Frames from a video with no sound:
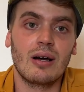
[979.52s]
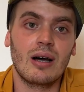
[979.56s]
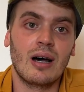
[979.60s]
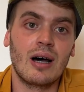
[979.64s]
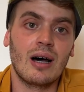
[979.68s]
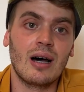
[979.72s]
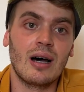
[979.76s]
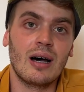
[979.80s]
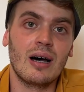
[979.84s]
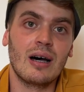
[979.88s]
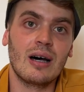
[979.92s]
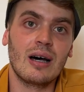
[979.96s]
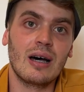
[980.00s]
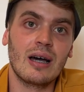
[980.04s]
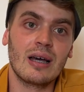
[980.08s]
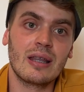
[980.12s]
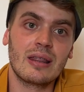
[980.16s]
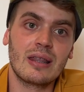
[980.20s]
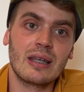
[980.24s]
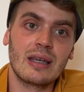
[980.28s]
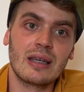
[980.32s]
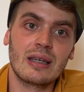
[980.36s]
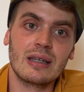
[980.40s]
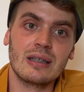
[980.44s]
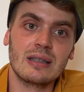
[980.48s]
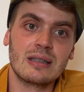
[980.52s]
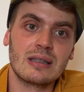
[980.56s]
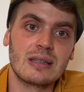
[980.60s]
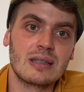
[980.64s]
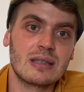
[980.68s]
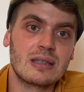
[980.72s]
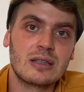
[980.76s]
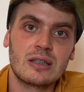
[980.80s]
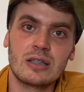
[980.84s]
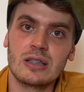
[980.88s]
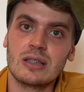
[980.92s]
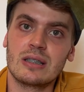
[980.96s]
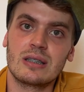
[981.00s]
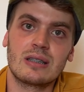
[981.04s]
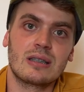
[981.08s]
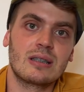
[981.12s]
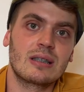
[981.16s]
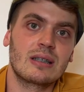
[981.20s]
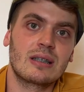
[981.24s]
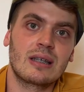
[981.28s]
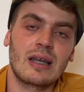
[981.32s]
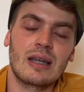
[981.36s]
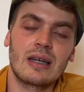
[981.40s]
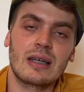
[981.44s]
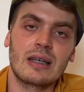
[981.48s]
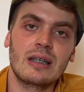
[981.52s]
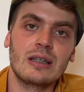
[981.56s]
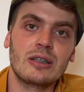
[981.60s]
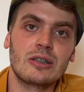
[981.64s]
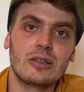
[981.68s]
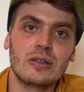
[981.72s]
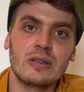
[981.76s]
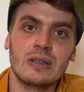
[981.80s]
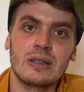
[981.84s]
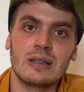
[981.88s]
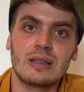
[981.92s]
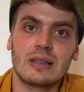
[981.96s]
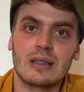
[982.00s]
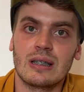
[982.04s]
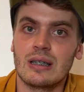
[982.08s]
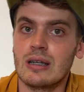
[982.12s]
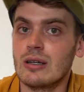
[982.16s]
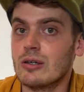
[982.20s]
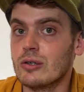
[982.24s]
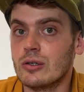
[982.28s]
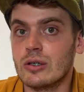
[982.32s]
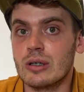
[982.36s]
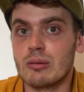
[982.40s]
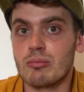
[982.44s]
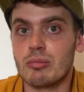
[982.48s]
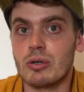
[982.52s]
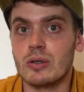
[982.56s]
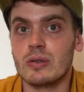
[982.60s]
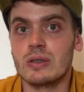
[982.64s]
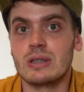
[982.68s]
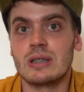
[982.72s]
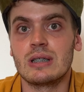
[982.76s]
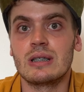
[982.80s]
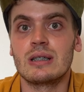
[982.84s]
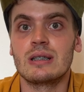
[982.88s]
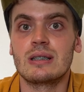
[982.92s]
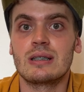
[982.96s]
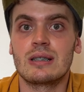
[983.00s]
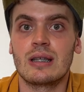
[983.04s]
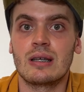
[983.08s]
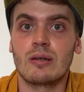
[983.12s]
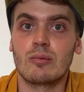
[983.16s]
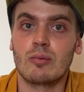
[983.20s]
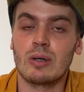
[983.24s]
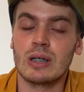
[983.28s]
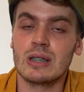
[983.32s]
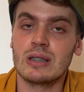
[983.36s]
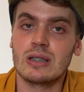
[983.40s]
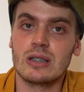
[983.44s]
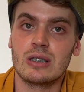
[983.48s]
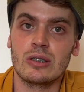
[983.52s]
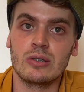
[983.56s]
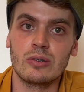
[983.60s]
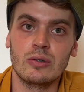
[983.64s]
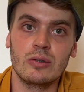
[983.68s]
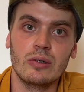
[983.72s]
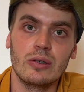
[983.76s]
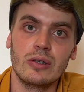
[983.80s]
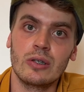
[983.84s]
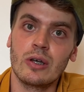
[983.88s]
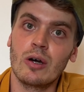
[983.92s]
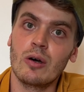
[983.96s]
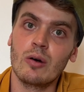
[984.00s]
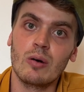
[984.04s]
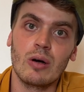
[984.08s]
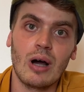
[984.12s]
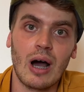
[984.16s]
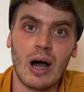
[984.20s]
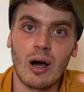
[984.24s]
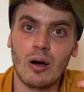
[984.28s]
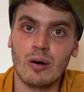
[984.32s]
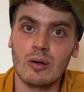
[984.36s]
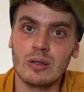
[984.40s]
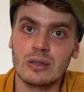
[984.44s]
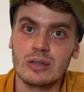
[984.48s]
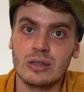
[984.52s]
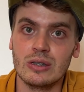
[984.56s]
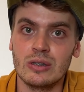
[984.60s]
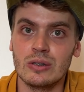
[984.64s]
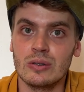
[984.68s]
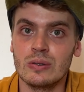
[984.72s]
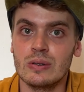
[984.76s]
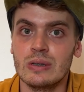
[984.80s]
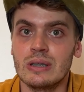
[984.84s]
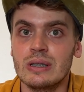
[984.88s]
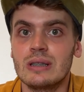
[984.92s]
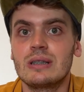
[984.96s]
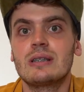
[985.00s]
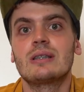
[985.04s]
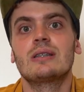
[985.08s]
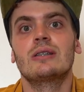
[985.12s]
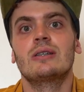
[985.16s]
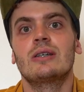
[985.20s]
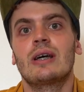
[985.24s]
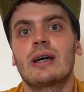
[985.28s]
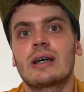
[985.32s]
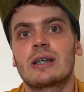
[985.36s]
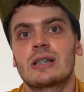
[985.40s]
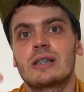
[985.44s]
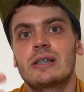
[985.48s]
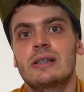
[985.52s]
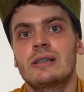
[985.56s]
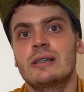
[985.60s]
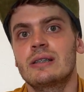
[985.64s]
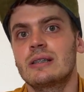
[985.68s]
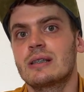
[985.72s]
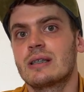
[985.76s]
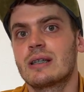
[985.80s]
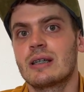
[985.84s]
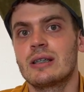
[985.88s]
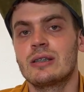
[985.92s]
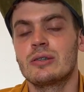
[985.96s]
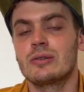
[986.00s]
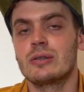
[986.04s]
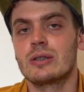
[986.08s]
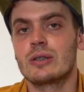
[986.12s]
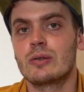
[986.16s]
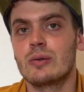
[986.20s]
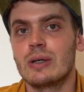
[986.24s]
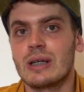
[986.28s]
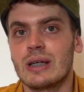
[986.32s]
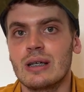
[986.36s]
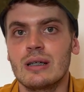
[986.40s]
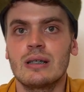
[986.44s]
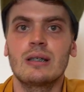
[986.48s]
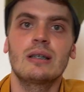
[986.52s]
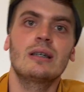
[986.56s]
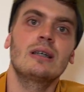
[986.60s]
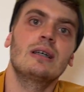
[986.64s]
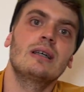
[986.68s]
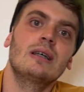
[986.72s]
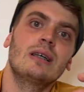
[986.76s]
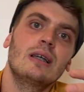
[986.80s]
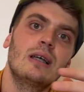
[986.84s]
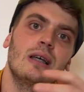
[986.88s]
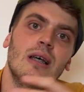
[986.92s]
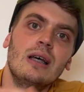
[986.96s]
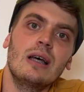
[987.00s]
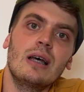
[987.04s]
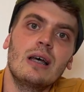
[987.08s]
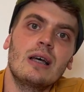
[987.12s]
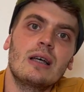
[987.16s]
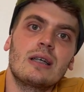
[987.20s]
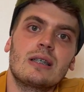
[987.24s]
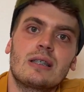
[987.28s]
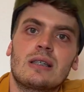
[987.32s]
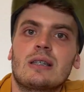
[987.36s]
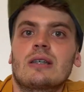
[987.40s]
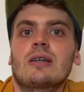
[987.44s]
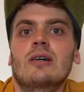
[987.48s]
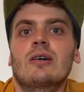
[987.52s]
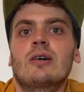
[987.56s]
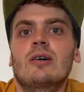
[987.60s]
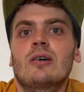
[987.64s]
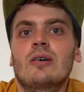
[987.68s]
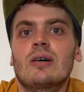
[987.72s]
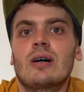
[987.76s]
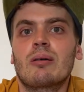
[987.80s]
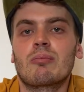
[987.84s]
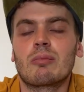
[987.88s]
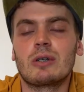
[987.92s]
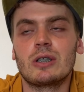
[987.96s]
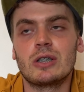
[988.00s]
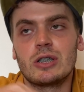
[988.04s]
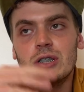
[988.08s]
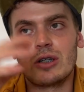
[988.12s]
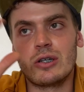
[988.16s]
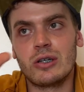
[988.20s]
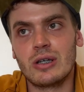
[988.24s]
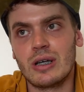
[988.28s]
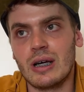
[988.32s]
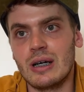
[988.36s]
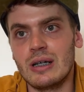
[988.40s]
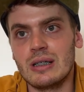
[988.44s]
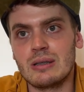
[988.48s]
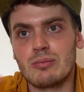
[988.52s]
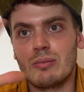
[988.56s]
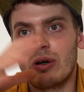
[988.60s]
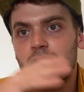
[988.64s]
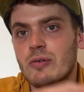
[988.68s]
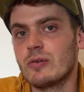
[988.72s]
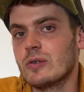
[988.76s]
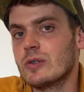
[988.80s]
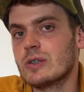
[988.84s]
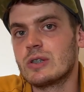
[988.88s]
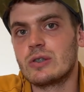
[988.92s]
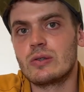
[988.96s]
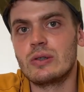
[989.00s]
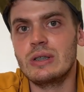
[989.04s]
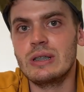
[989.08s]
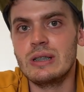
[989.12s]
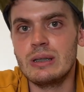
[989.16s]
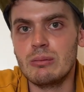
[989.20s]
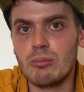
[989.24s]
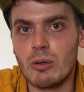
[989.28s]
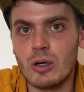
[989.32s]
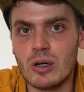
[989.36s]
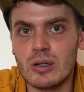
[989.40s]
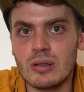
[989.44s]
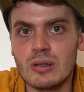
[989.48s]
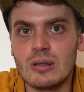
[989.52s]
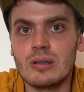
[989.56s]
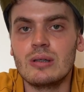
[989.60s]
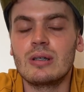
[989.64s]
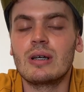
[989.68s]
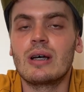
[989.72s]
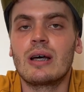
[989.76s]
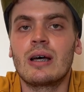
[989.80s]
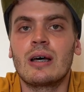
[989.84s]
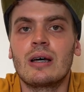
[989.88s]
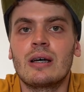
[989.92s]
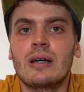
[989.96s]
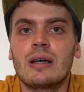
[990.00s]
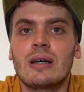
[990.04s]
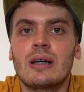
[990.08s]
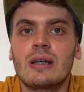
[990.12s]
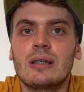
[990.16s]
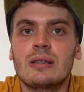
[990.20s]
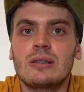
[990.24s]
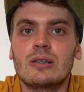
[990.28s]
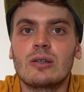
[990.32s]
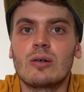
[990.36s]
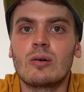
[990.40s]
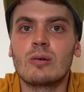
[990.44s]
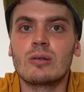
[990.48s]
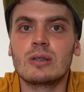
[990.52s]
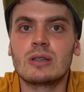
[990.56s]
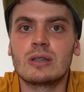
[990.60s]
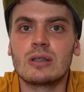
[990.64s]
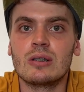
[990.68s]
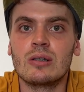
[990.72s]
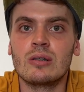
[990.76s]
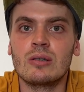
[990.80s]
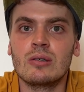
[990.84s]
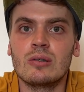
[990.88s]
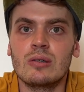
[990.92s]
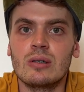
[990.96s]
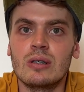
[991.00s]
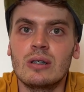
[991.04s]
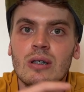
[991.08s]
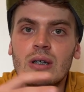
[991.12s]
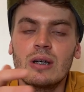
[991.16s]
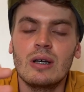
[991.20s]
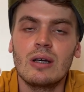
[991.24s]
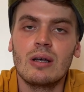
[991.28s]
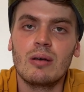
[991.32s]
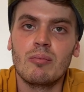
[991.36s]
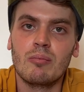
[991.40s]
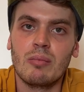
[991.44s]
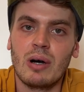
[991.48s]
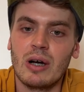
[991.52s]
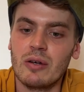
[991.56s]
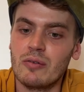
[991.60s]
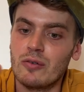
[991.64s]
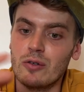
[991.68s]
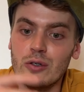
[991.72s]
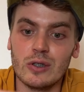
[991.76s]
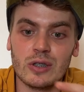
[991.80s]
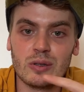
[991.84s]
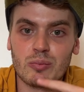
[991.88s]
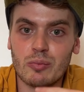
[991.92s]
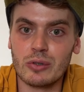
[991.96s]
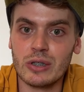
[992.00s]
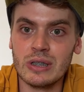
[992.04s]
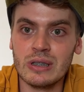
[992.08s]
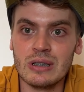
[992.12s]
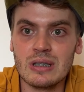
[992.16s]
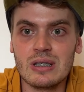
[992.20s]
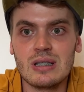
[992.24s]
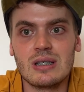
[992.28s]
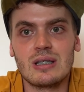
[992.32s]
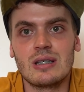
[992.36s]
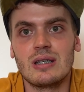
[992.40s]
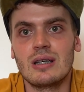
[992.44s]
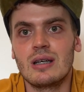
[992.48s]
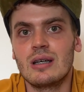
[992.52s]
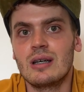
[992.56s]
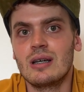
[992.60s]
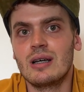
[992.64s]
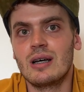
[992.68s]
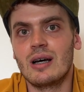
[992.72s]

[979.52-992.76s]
I think it's just getting into it and a learning process that once you know how to do it, you actually can do it quicker. So I'm going to show you guys my first 3D model and also my first prints.